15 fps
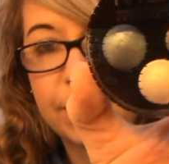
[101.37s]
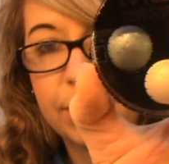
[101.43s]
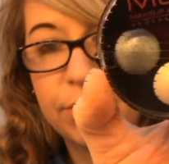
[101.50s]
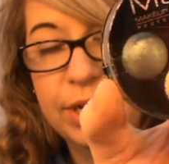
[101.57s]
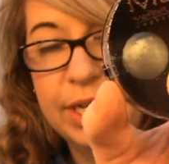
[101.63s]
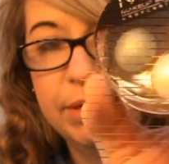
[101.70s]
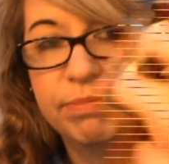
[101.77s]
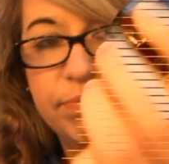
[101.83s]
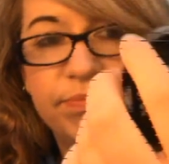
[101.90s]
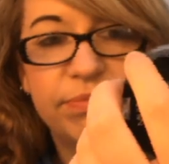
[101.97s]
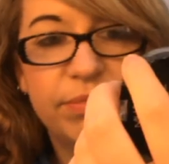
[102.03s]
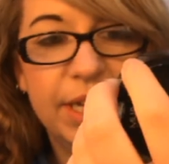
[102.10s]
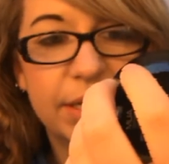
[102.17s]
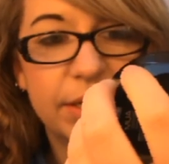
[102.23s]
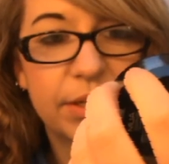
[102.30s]
like a green,
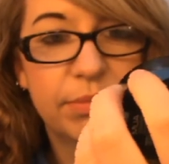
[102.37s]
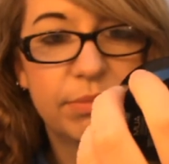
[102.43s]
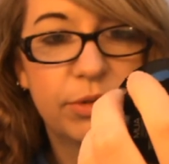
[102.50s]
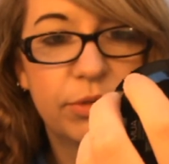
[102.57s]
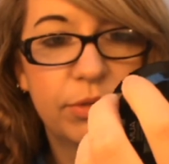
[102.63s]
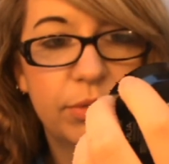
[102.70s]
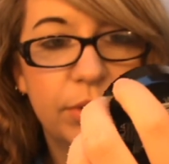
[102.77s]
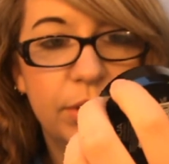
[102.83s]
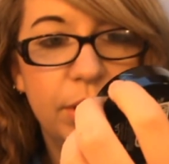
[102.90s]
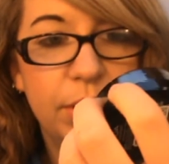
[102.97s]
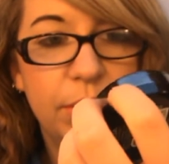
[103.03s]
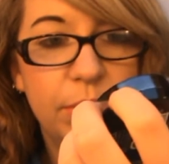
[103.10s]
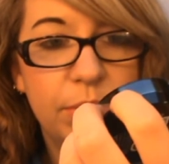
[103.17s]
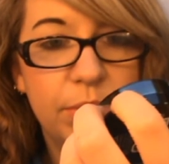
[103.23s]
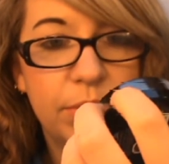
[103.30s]
yes,
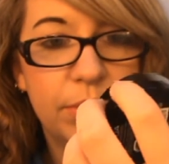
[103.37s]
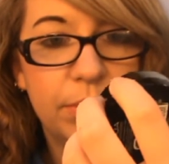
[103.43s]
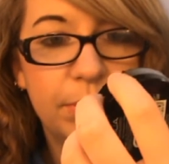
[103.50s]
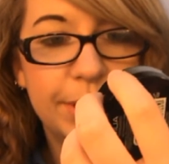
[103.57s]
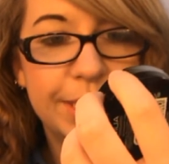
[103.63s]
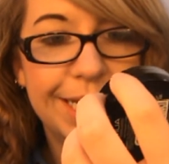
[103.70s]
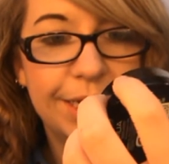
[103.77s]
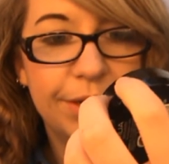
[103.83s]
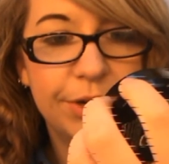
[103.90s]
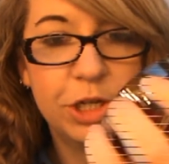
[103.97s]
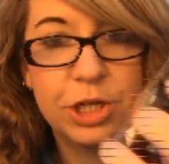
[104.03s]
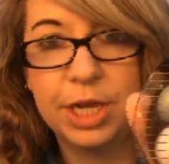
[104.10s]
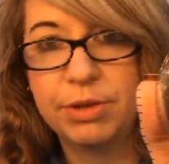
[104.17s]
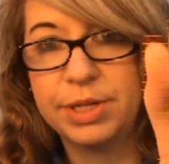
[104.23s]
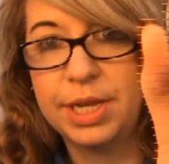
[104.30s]
two metallic green
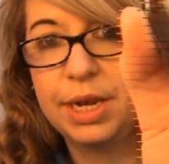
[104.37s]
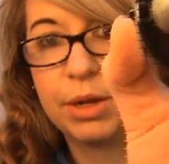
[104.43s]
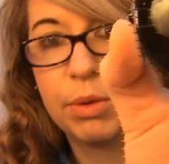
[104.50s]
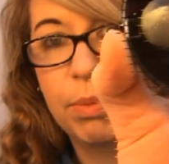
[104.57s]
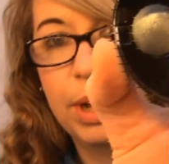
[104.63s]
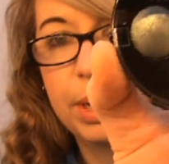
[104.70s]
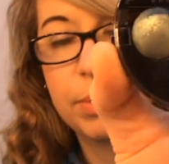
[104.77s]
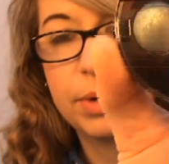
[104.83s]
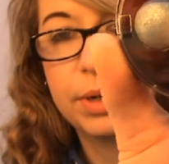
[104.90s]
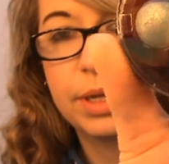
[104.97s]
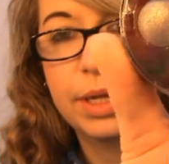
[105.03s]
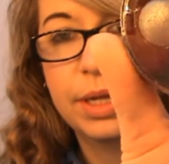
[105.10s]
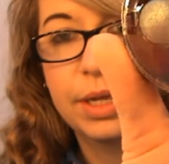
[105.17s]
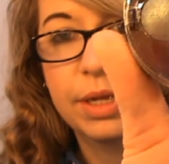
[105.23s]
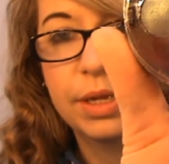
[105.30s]
shadows and like a white one,
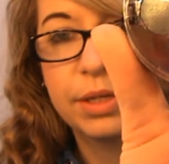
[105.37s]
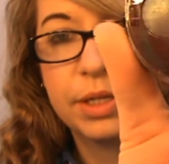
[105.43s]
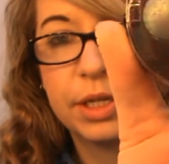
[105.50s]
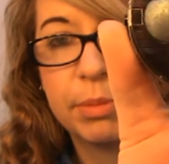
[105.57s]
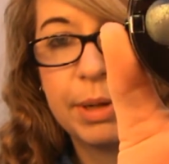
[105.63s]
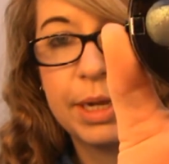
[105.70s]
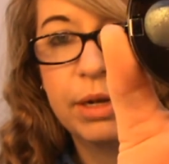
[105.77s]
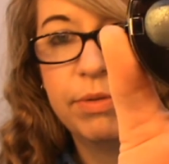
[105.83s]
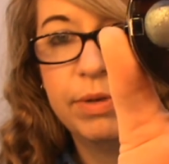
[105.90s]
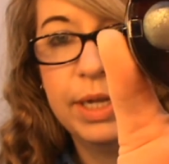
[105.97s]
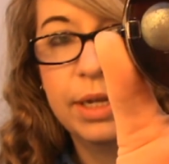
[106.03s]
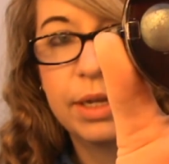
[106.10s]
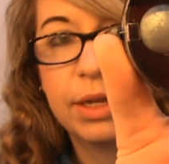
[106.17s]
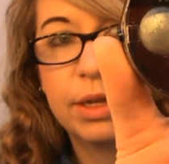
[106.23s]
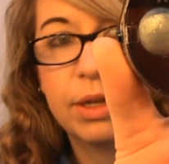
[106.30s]
so you can make a
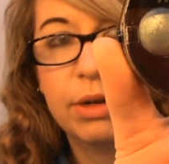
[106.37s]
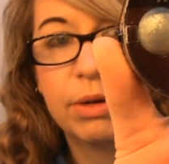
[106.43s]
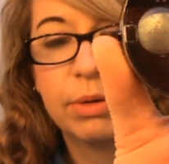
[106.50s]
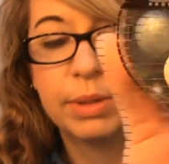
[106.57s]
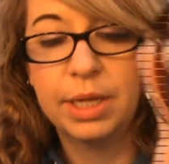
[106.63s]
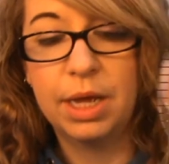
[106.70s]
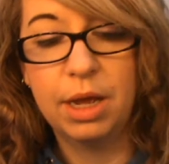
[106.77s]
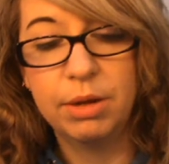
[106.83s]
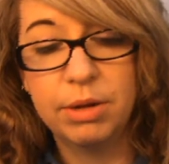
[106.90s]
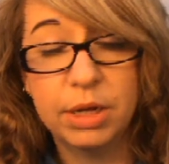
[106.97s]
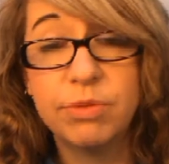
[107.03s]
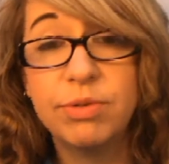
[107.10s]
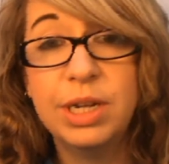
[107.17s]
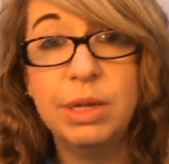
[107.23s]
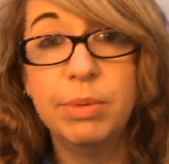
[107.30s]
lovely look with that. I
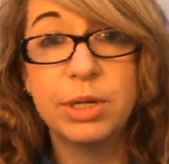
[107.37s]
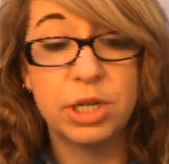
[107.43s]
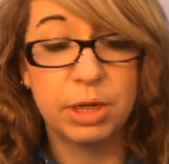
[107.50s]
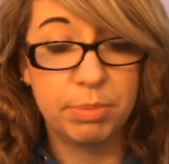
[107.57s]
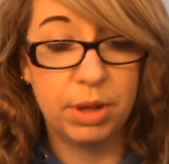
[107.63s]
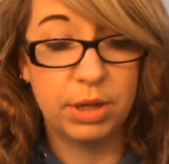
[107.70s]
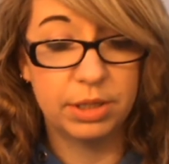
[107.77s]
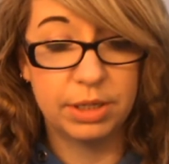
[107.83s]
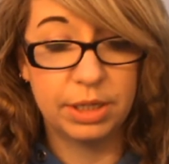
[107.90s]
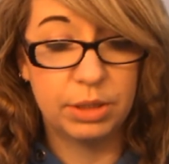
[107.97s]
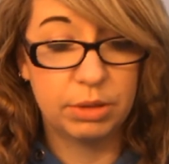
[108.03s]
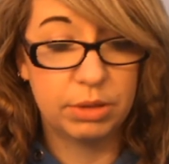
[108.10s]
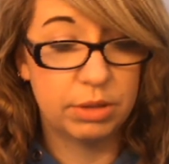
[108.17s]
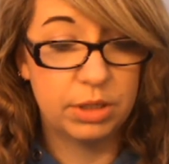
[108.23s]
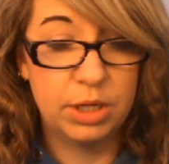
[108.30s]
really wish I'd bought like
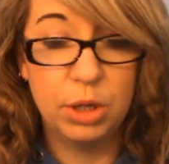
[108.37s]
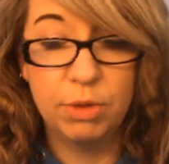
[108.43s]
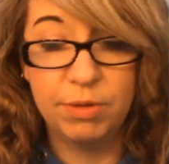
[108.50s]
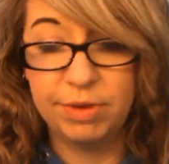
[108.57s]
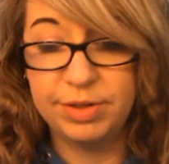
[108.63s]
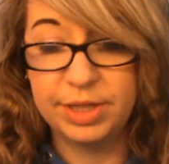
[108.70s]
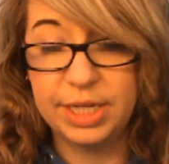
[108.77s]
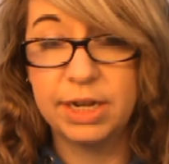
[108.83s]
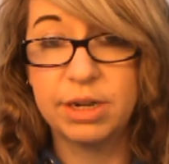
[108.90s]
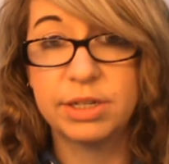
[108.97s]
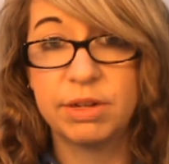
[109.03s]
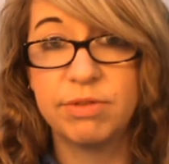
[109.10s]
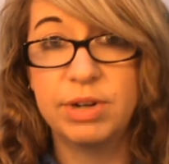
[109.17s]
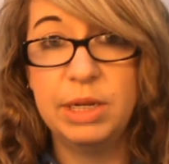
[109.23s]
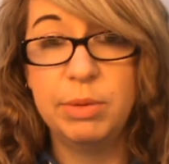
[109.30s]
two of everything here
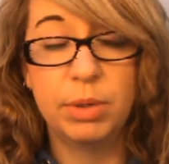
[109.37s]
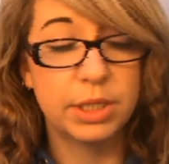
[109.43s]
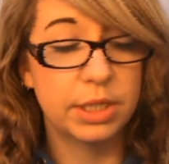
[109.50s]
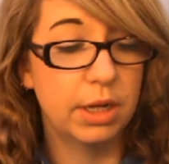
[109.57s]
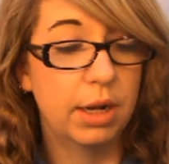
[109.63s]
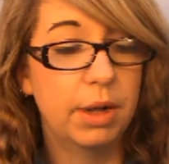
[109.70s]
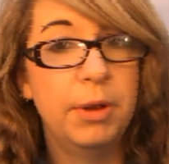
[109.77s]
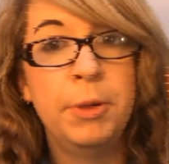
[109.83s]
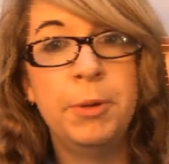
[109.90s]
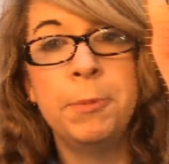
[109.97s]
because I really want it all.